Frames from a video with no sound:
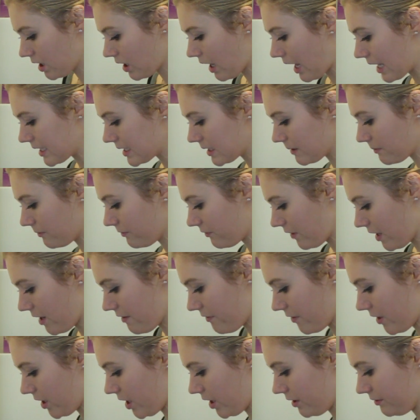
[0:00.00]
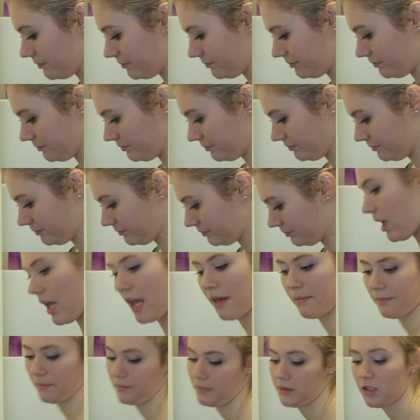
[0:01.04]
Add some flavor.
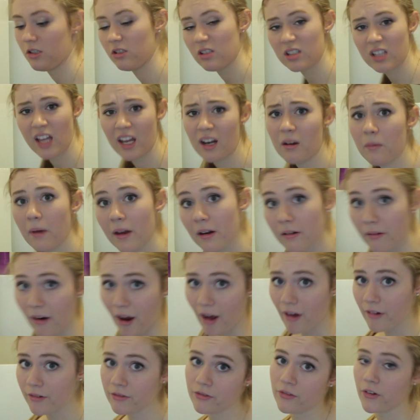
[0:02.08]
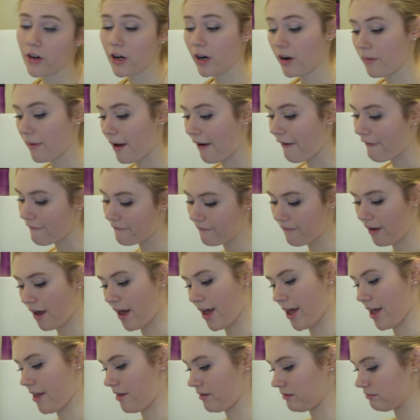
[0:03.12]
Okay, so you just kind of wait around for about
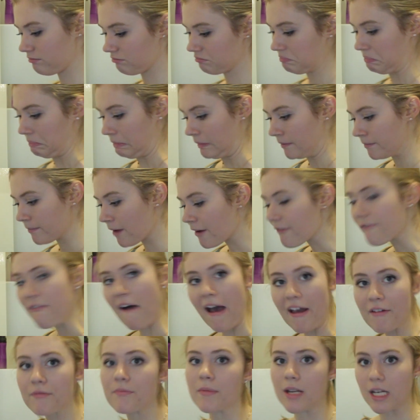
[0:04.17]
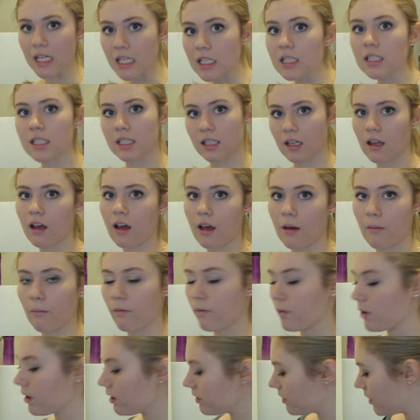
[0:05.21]
5 minutes
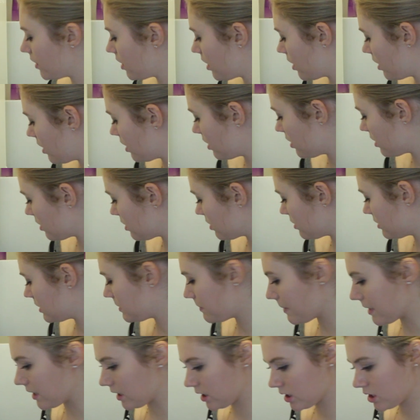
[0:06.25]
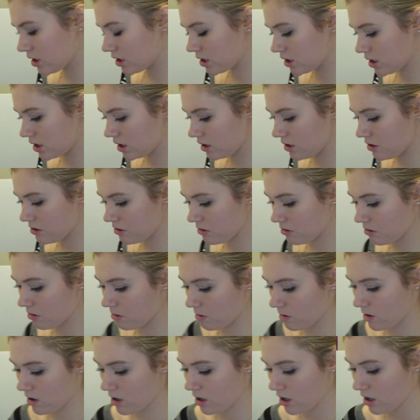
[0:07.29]
for the spinach to
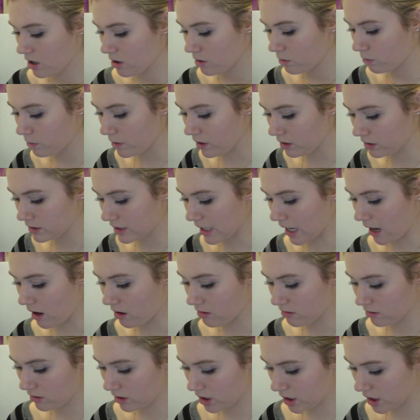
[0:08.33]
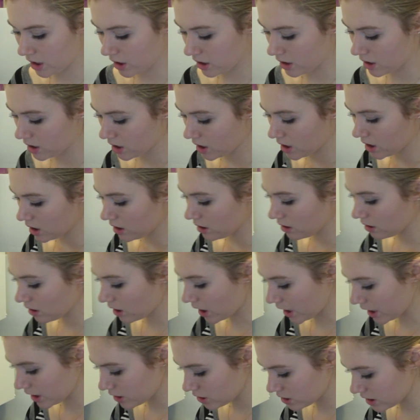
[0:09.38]
wilt down, and you can
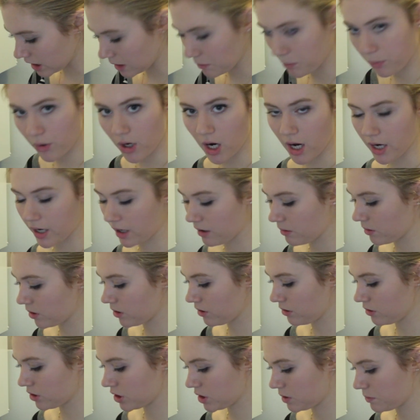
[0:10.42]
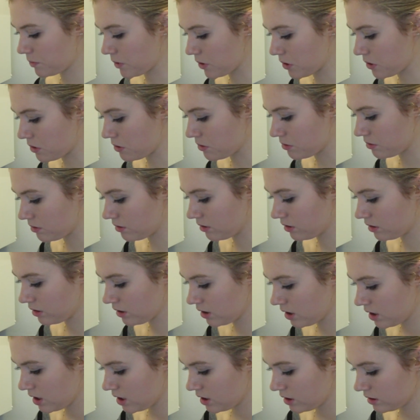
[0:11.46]
kind of just like prod it with your spoon
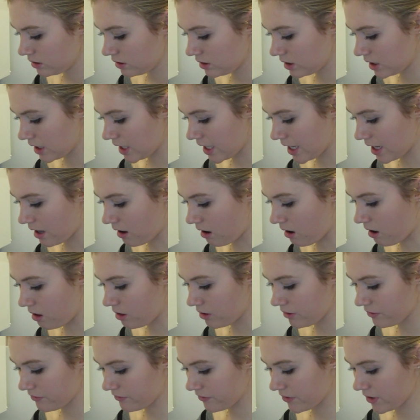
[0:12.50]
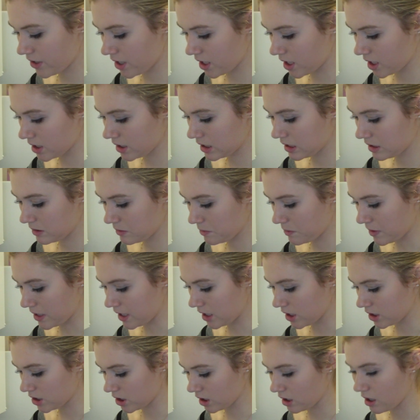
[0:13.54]
to get all of the
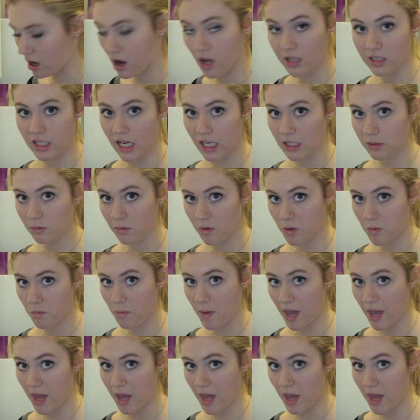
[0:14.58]
spinach in contact with the